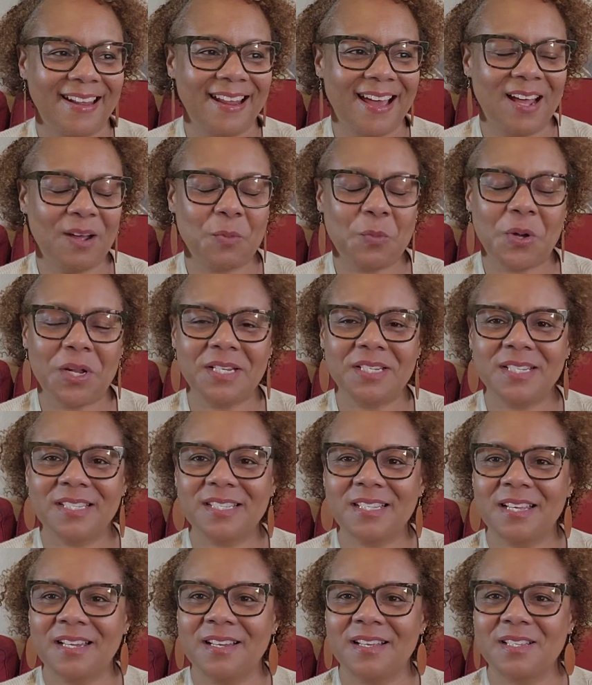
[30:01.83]
I wanted to
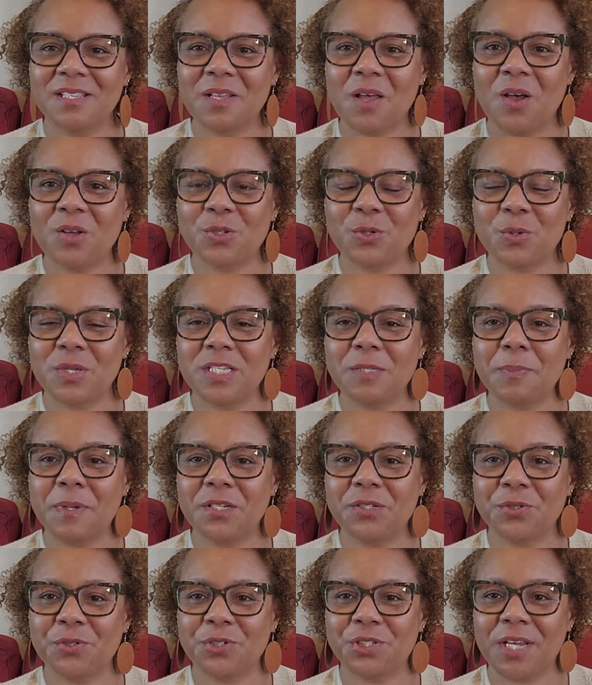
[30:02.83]
send us also a
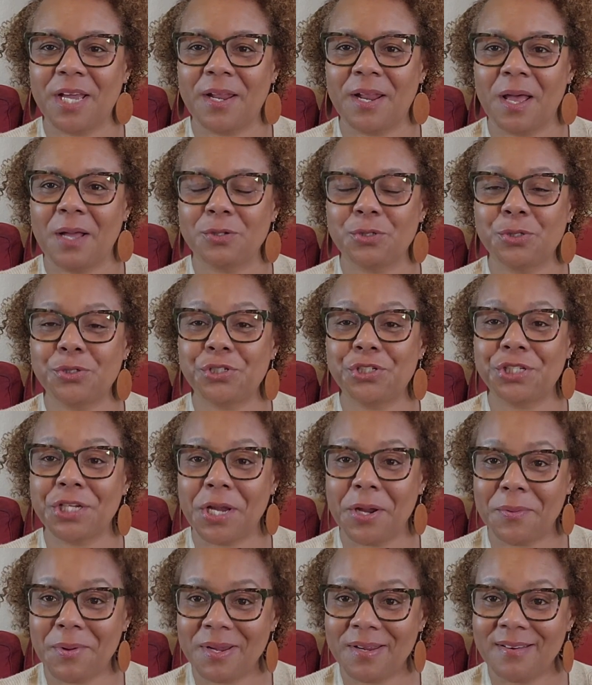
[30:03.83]
special shout out to
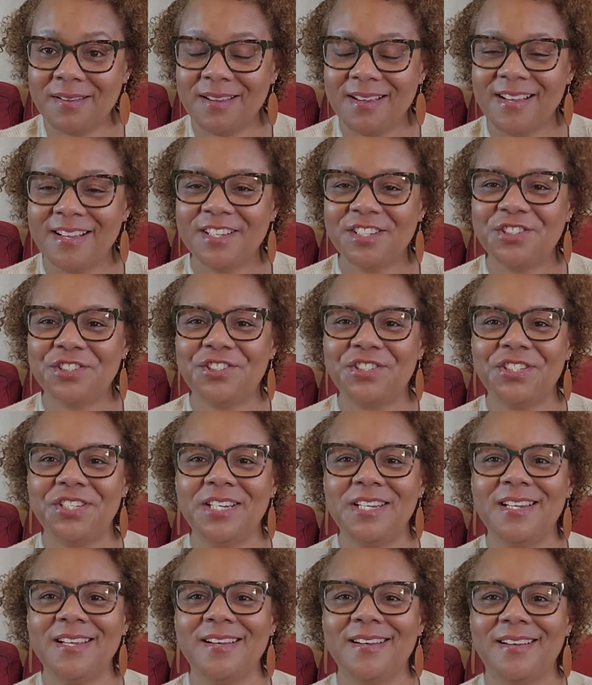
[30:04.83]
Sharon.
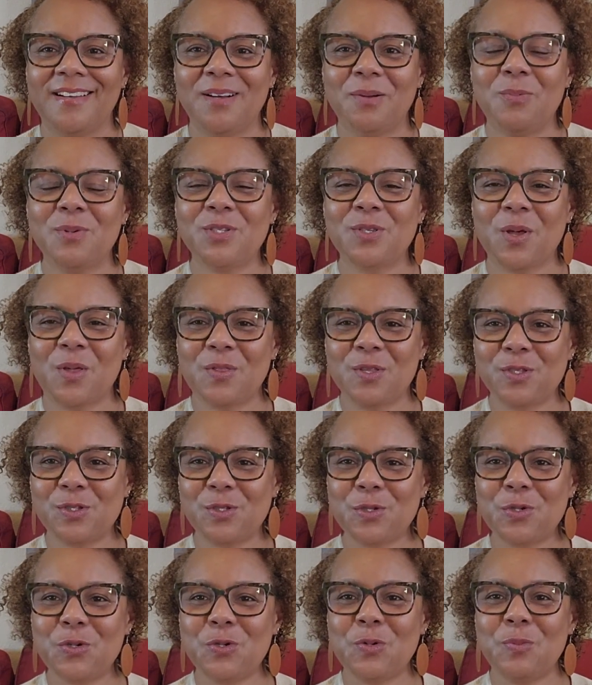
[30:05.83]
She was on the
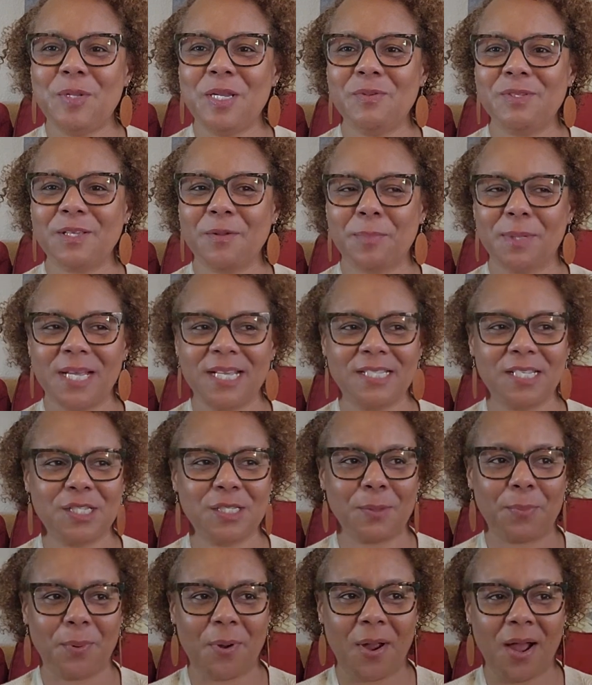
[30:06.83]
Zoom, and it was a pleasant
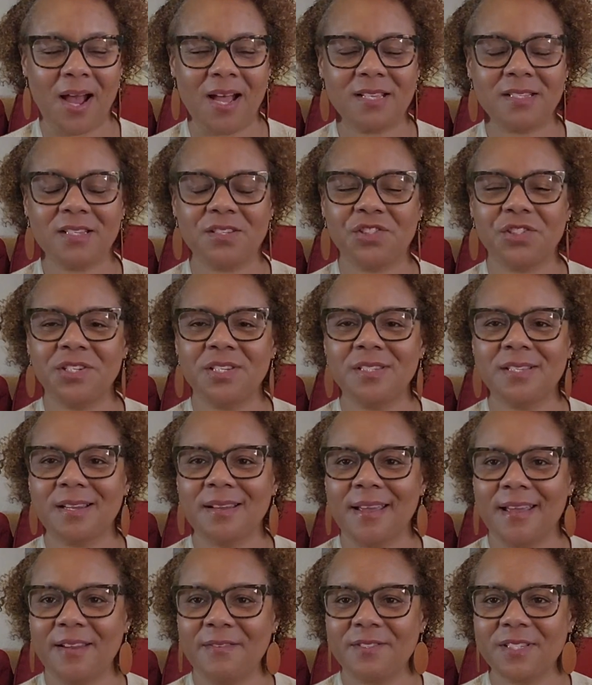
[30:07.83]
surprise because she is a
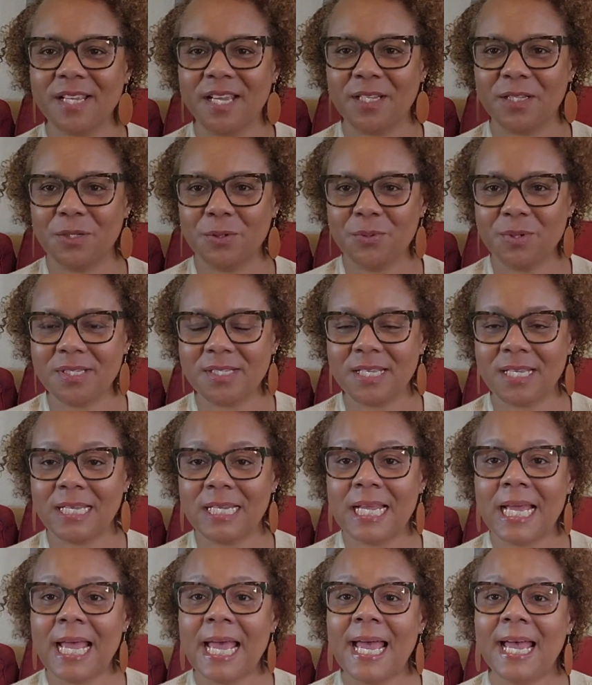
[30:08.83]
native St.
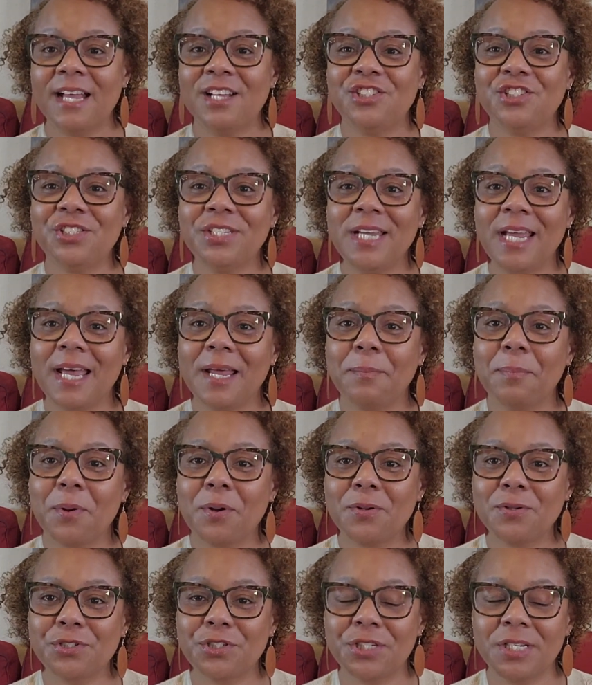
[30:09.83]
Louisan, and she had
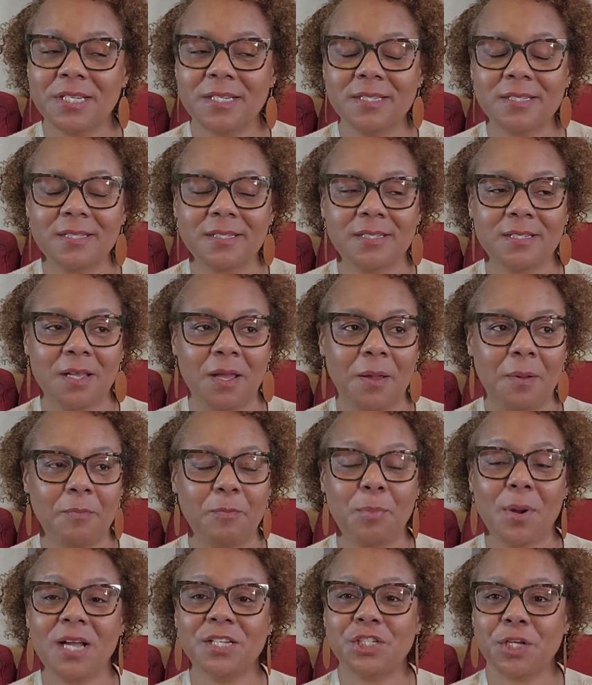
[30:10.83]
purchased some
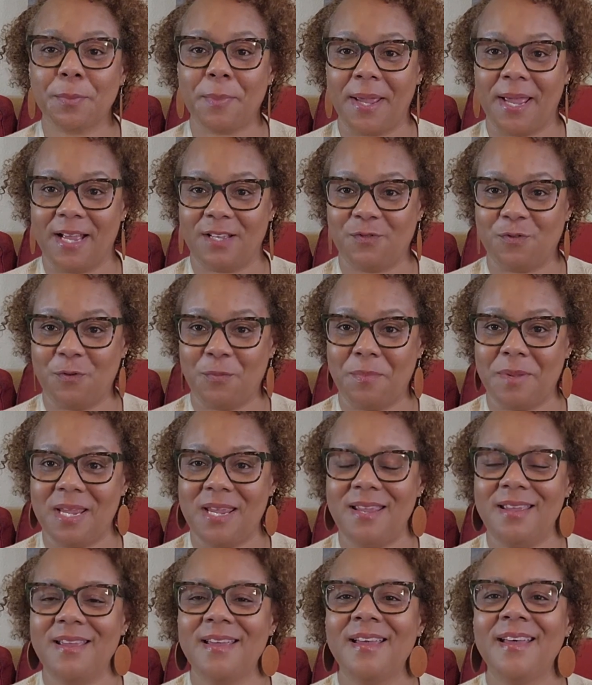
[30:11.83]
project bags for
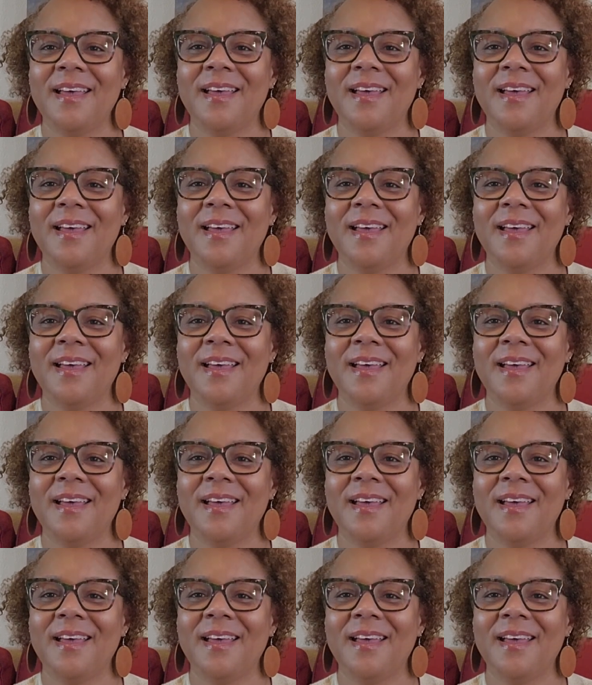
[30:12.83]
me.